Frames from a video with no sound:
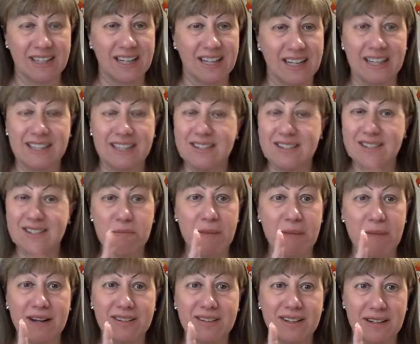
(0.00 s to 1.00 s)
It doesn't
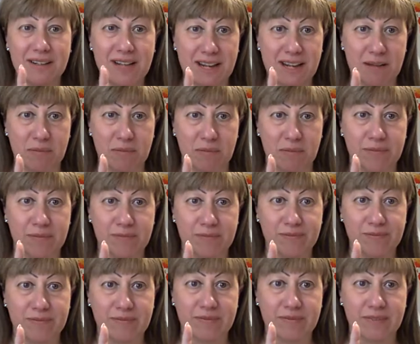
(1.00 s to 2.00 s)
matter the name,
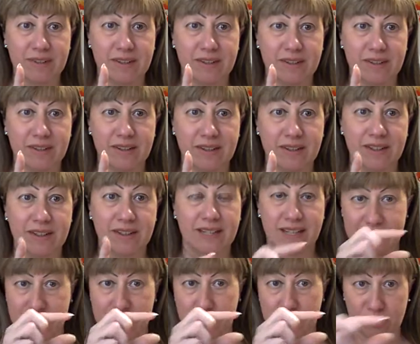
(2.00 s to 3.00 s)

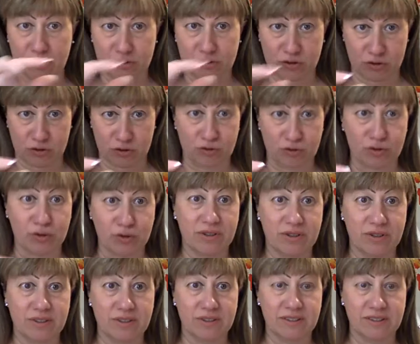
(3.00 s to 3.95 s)
it's about the truth.